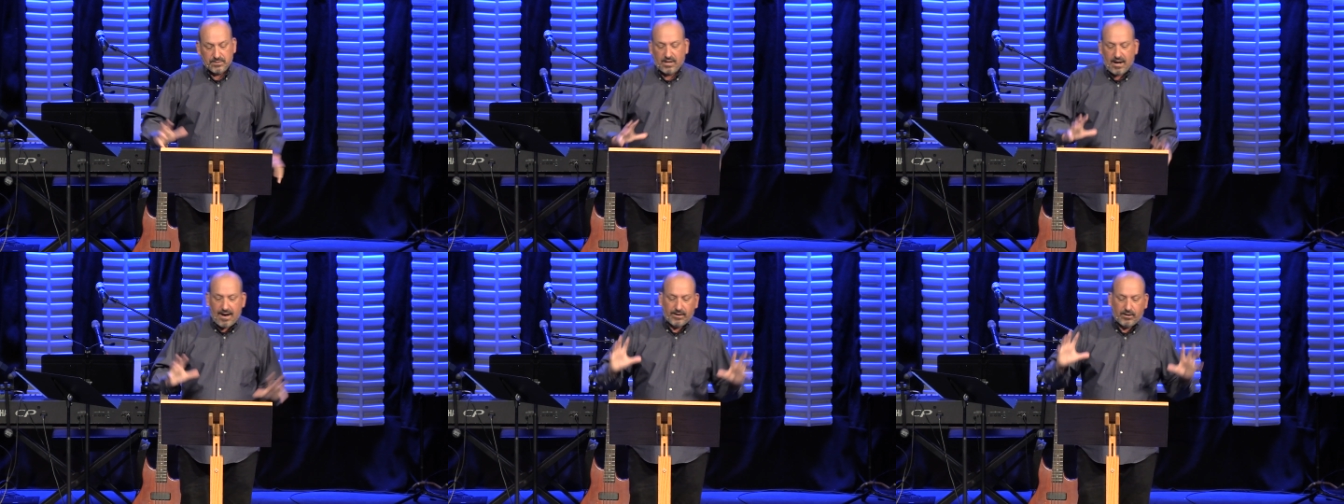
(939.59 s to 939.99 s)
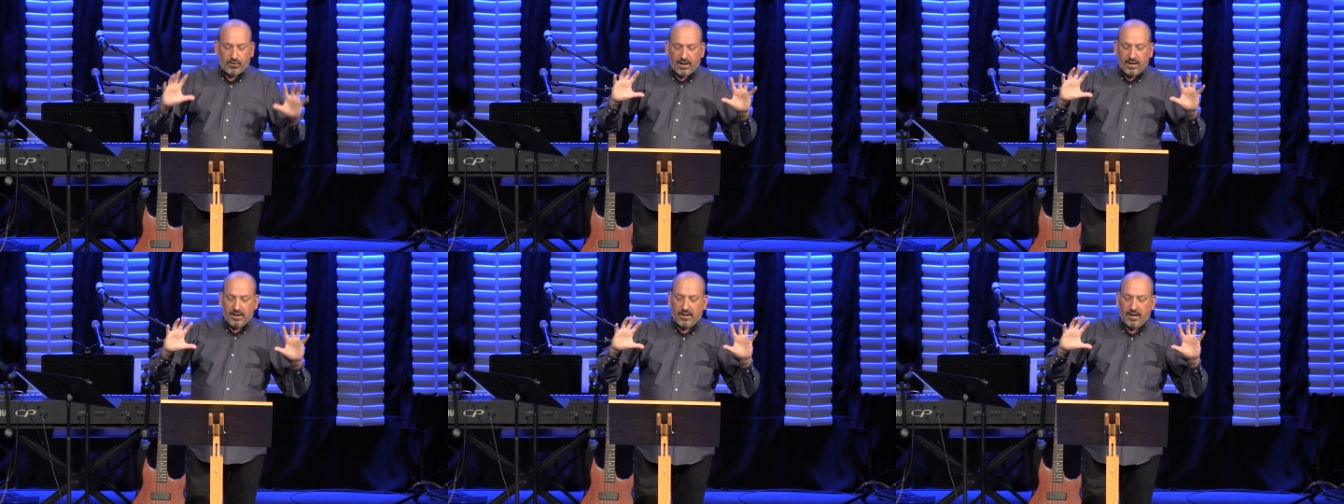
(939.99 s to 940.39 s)
God
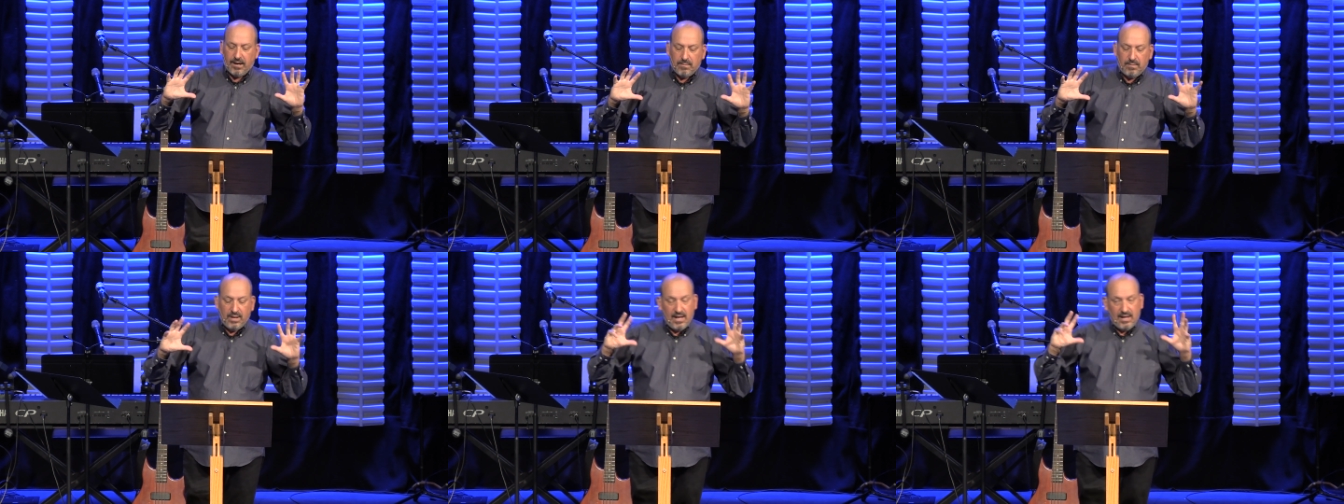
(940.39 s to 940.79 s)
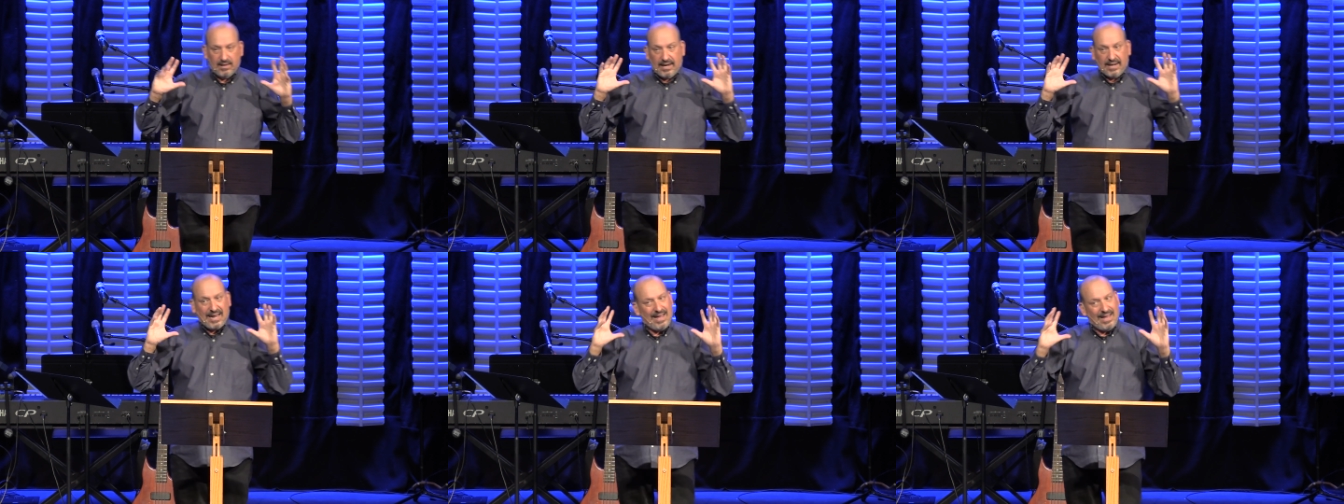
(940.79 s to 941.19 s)
created him
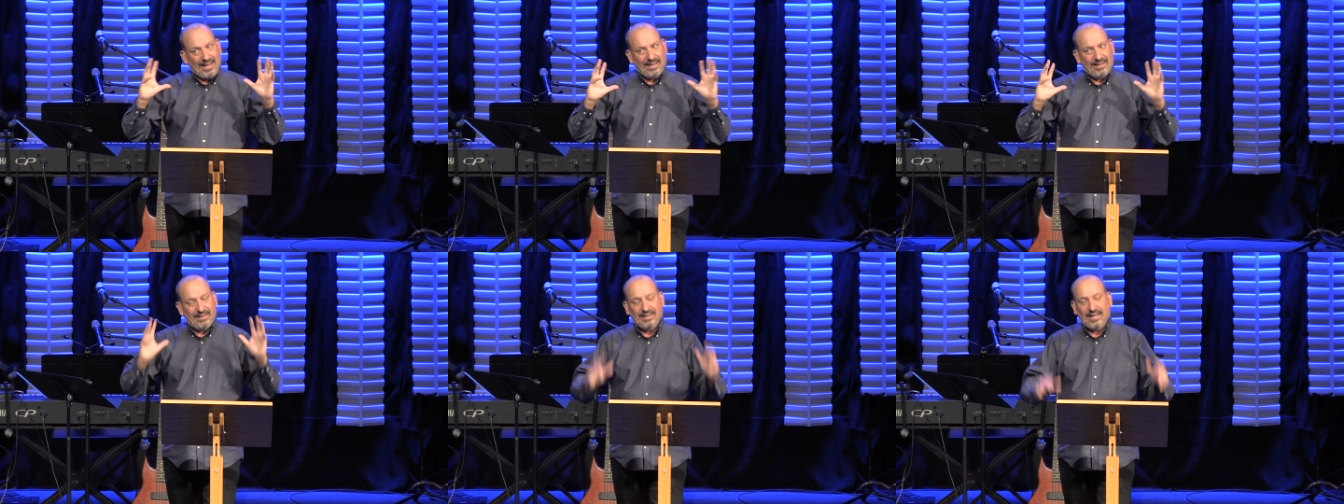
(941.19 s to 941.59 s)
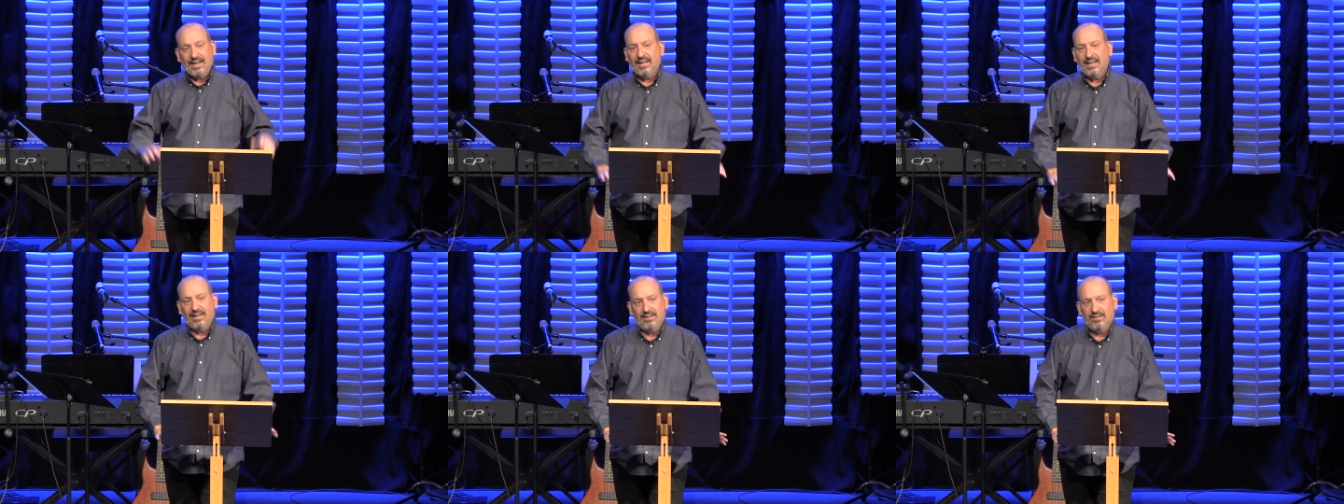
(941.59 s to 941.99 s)
like, a,
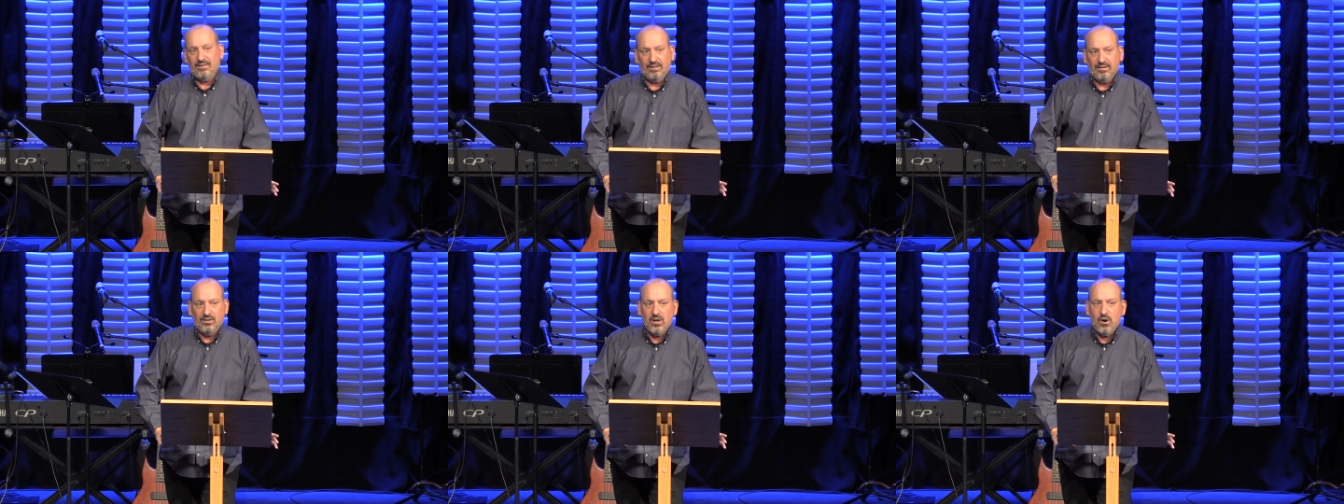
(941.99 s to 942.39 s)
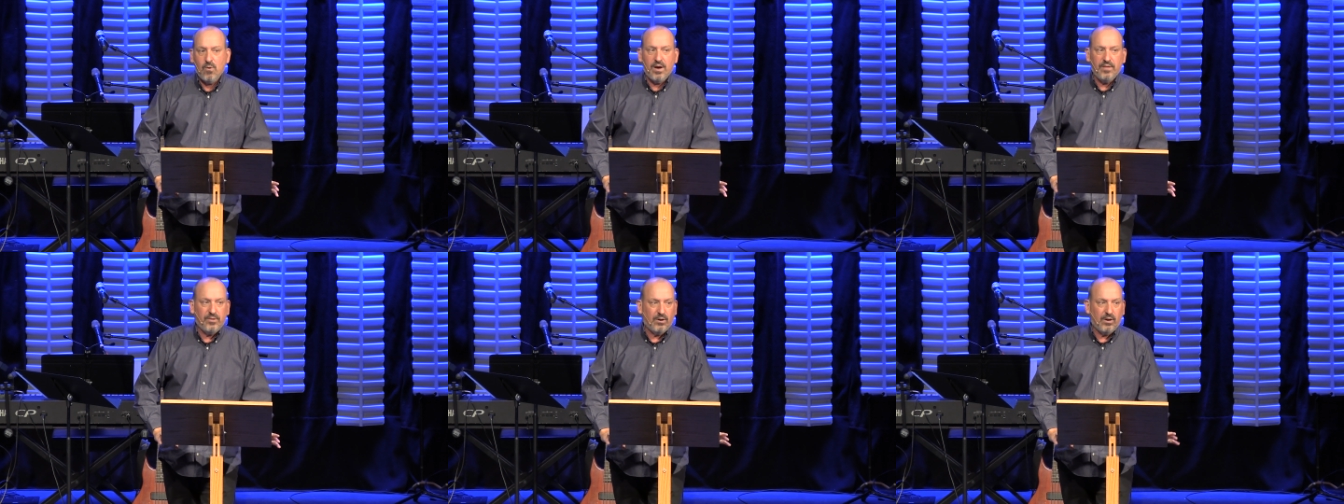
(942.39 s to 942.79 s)
like no
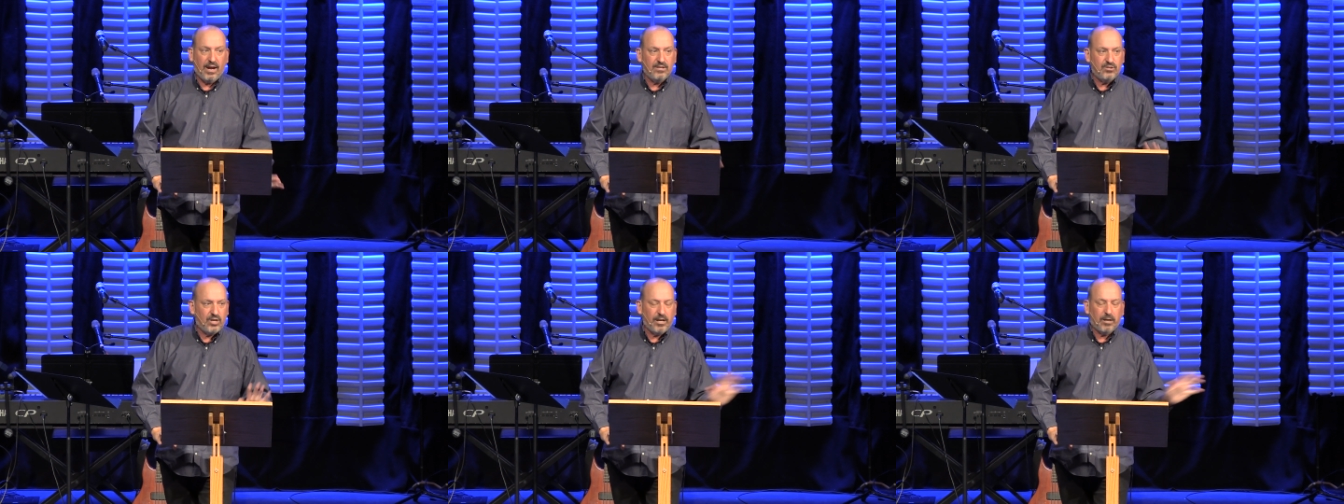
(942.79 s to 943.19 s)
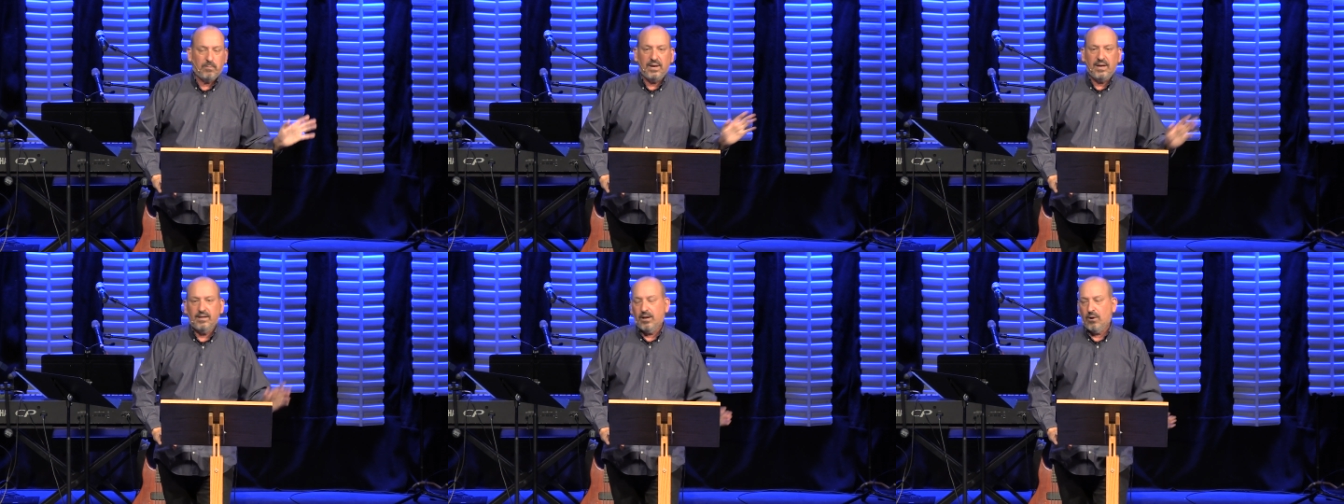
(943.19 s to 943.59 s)
other angelic
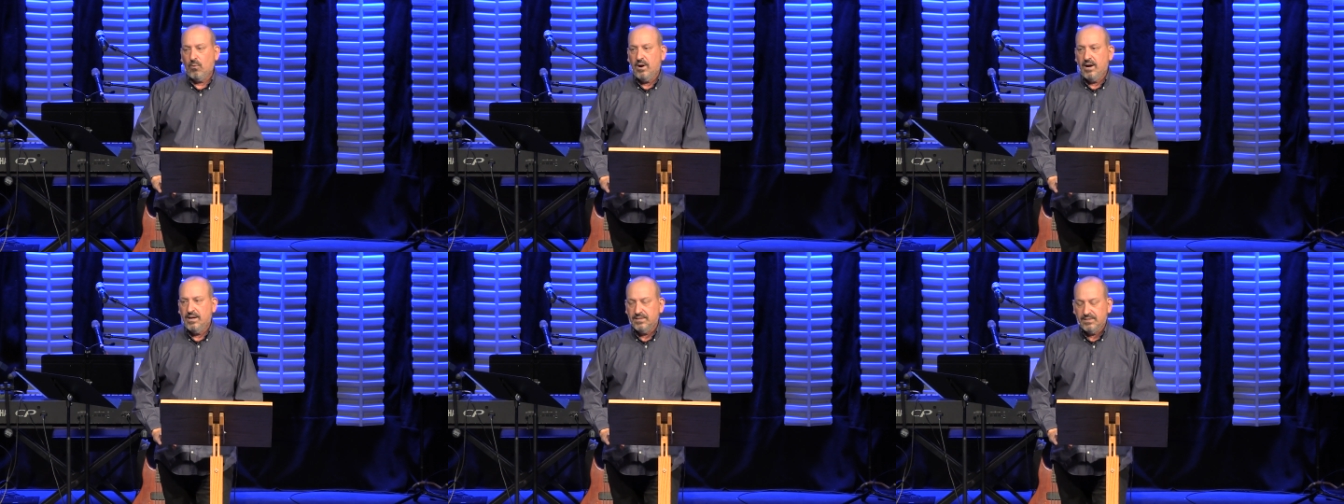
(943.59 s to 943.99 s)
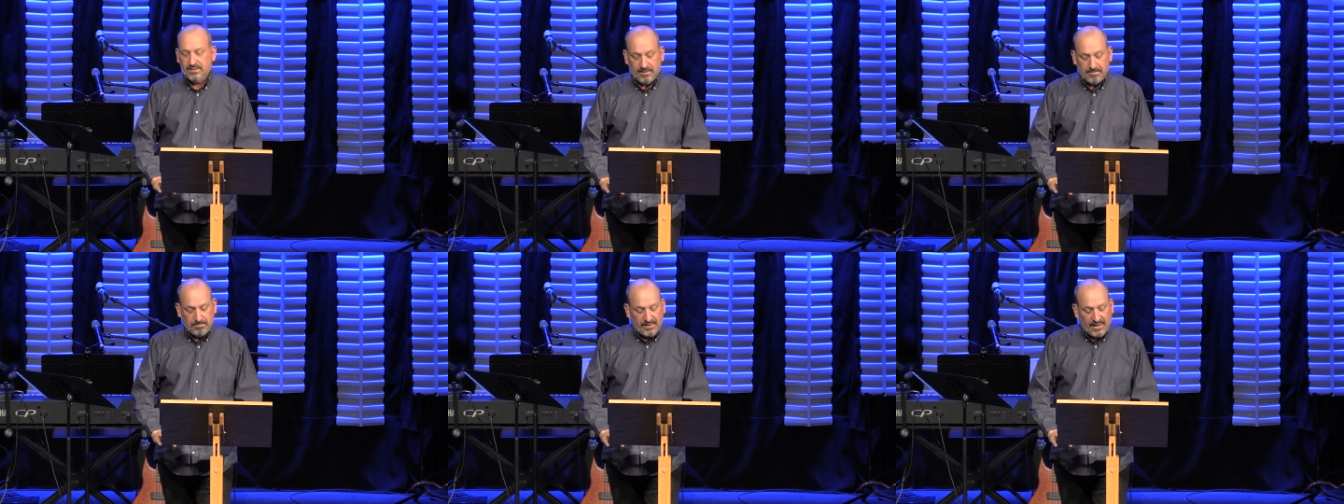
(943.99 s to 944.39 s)
being there was.
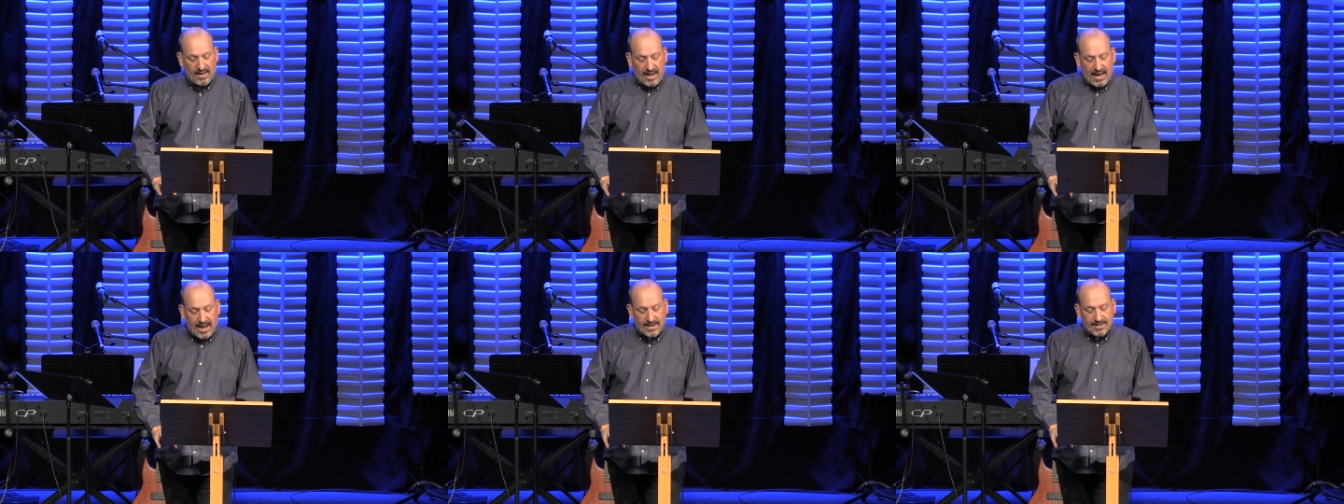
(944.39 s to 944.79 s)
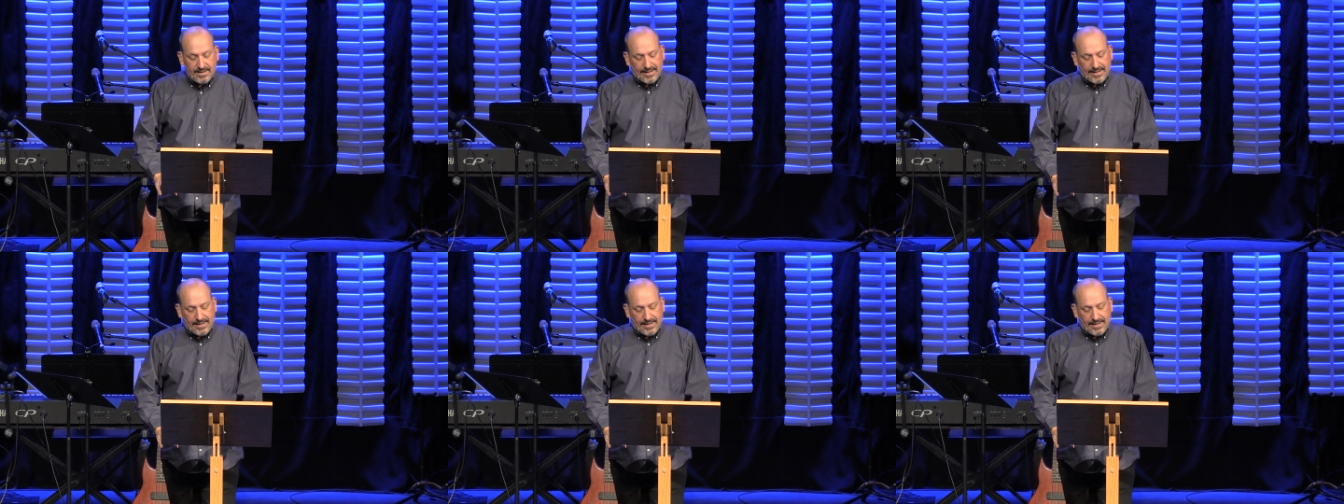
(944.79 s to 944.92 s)
And.